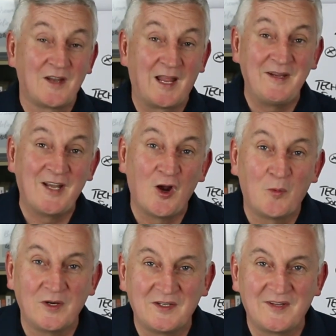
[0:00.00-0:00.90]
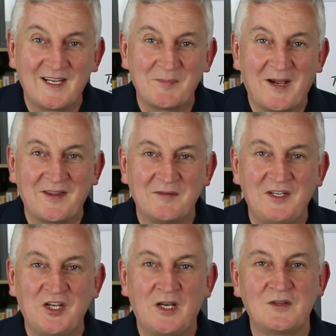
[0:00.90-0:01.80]
let me know what you think about the
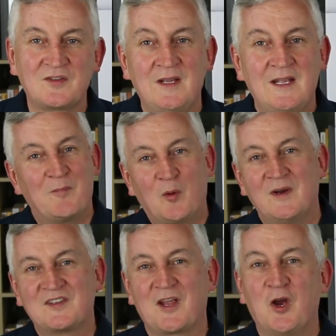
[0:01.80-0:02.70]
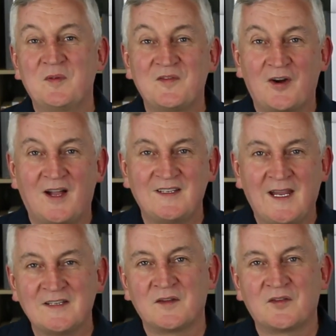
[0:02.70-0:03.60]
videos. I'm always open for
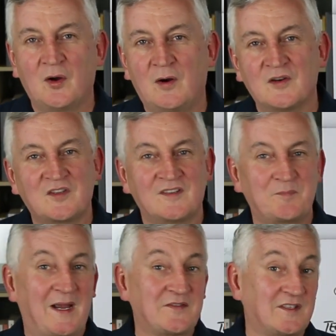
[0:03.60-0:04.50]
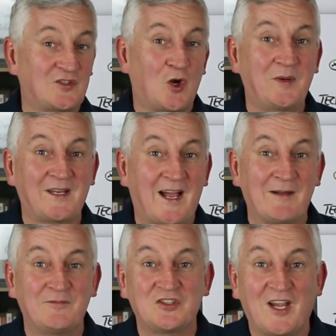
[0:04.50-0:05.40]
ideas and thoughts. There's perhaps a topic that I
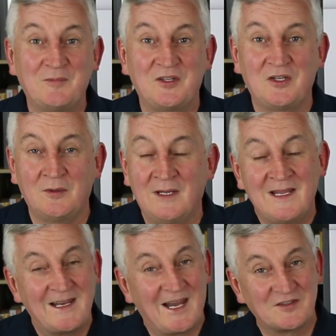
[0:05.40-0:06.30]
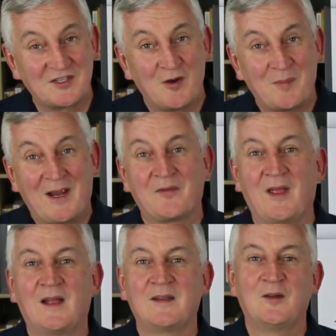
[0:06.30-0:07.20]
haven't shared with you. Let us know about
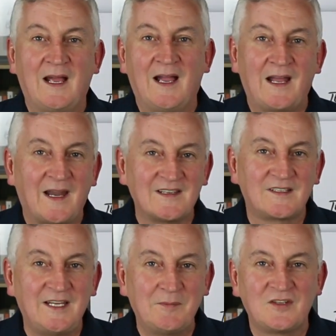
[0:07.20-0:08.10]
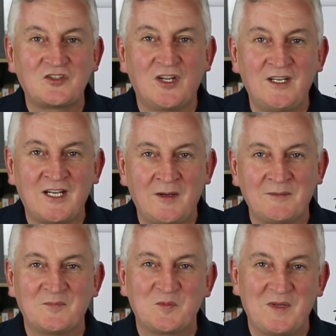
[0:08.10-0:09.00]
that. And let's keep this journey going.
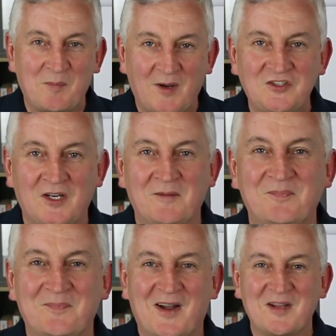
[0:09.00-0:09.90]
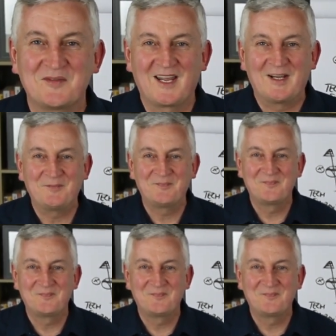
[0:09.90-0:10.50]
It's been a pleasure. Bye for now.